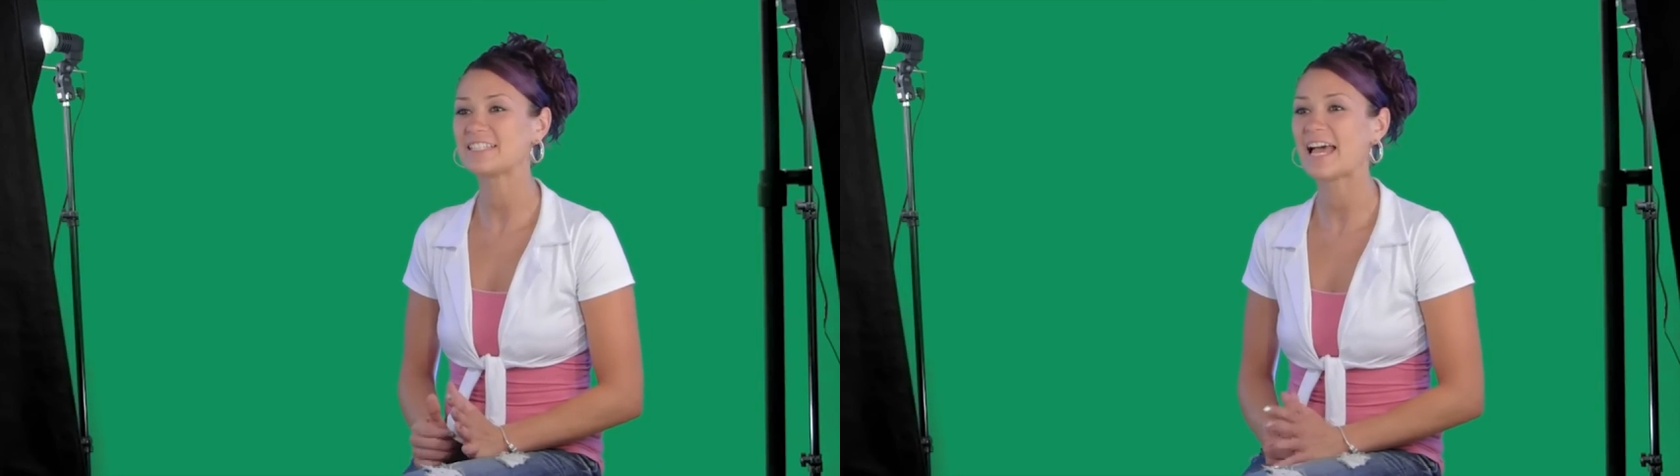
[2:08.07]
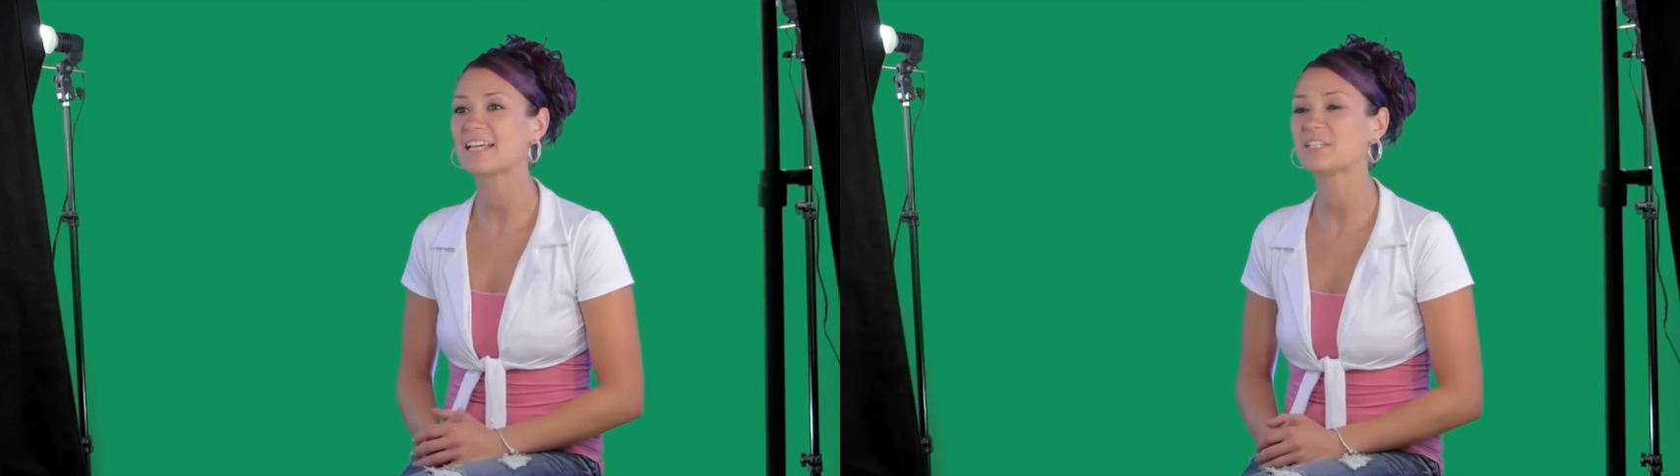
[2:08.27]

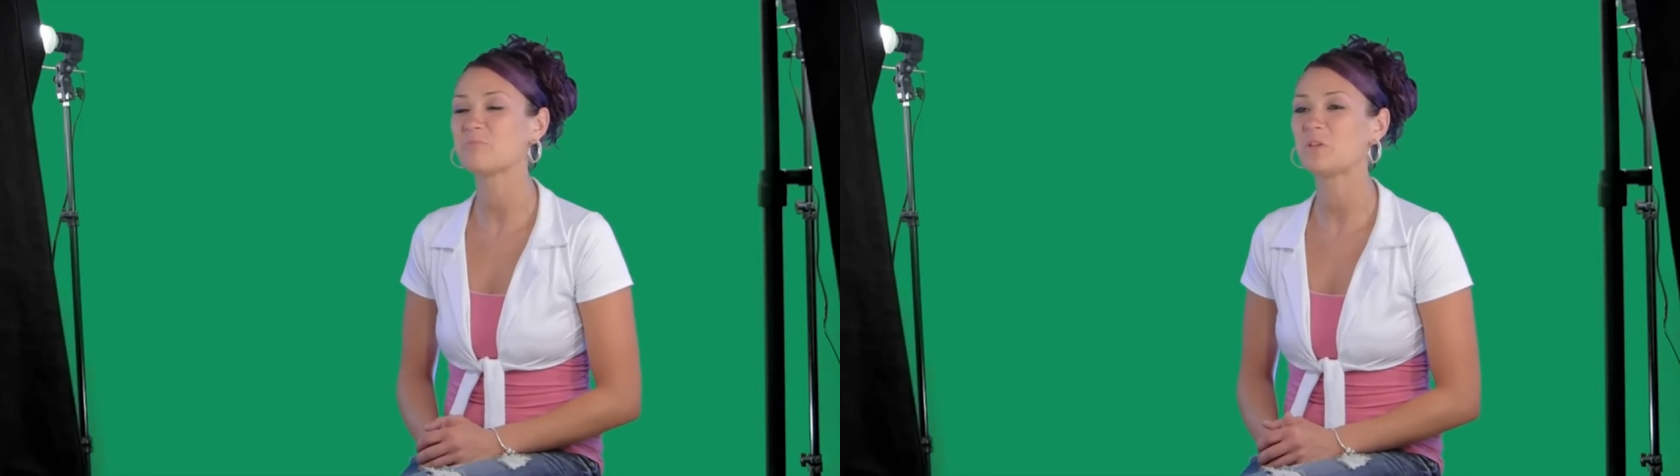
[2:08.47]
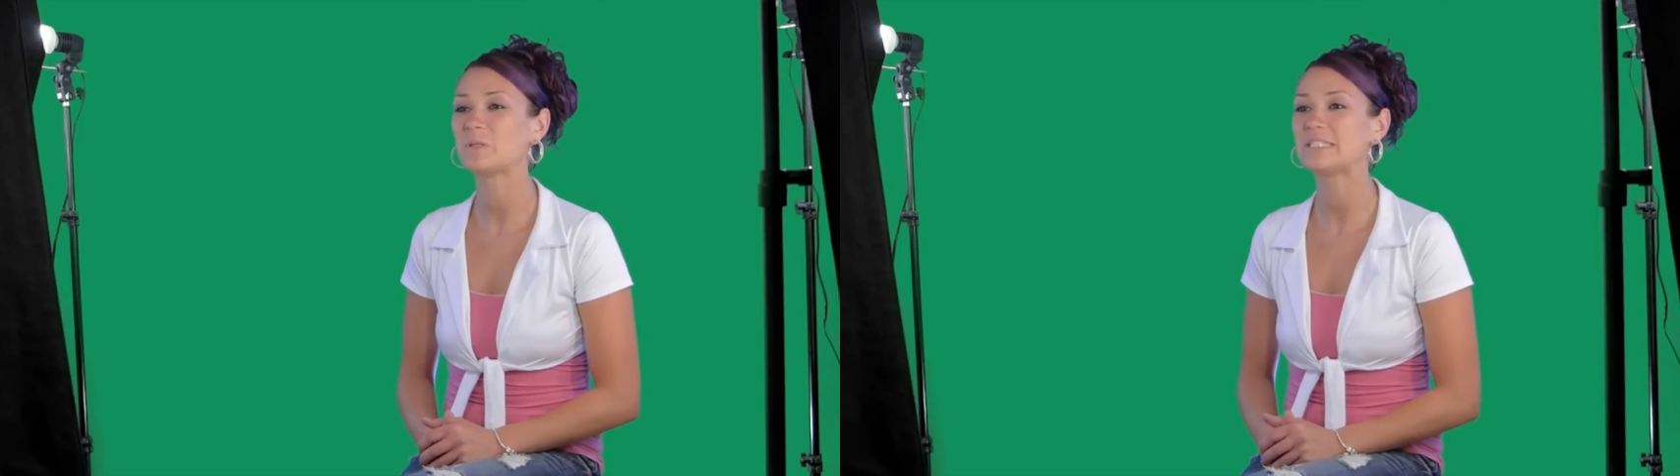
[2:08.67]
styles of
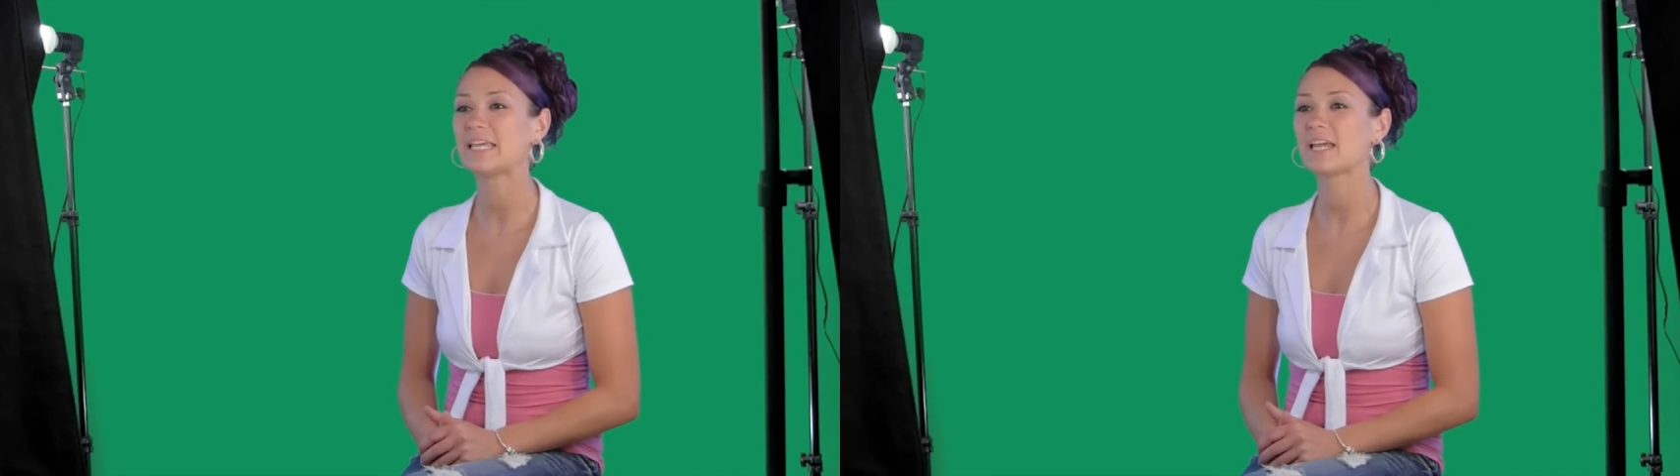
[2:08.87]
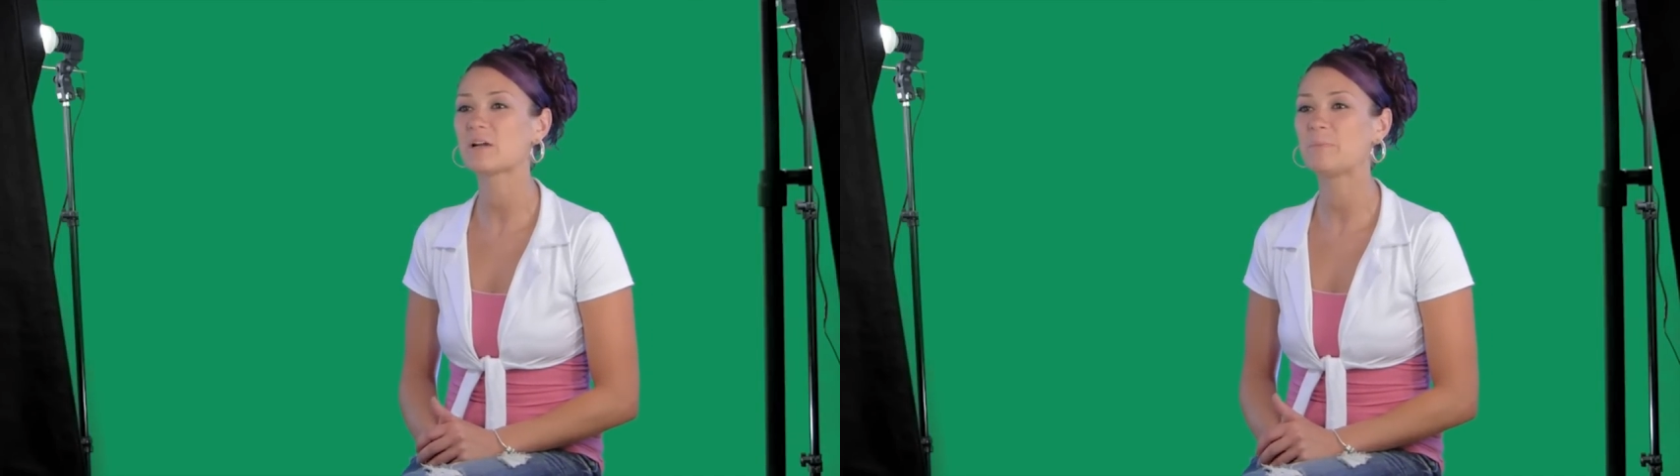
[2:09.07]

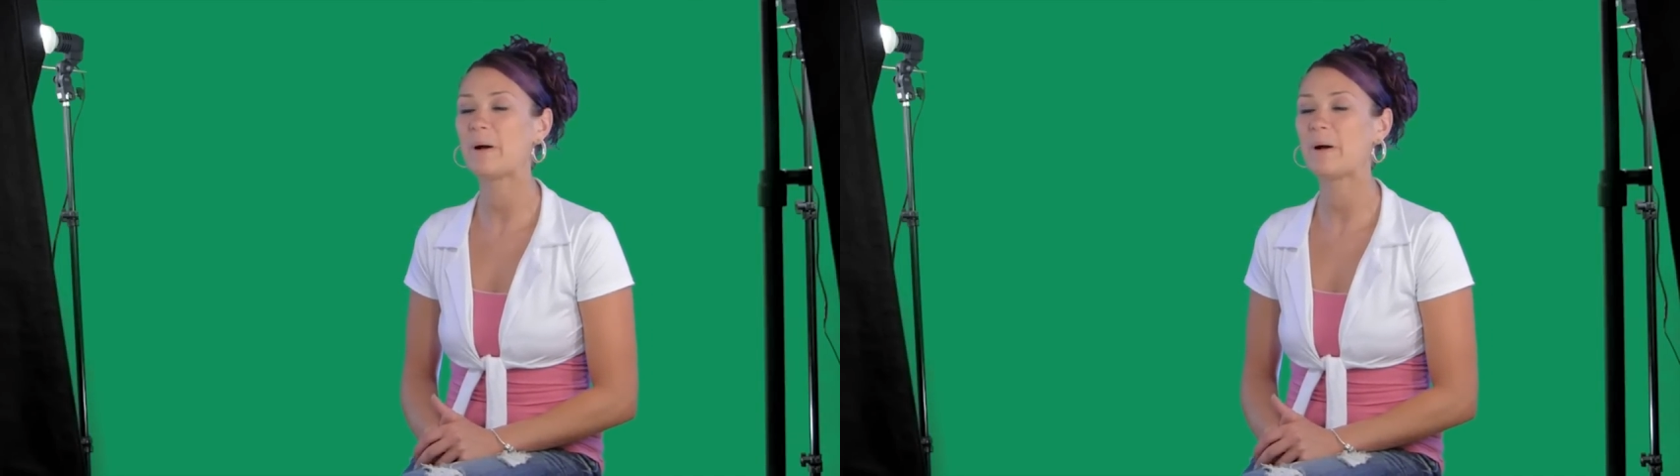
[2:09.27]
music,